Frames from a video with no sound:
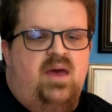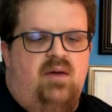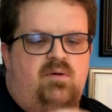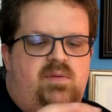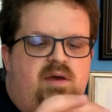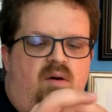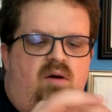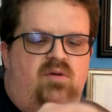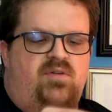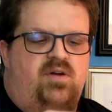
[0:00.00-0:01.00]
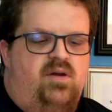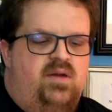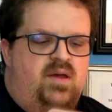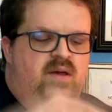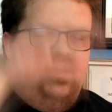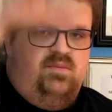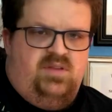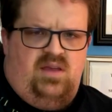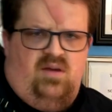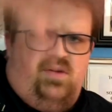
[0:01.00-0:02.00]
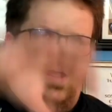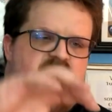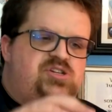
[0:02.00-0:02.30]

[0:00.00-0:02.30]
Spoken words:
And when we go over with the overhead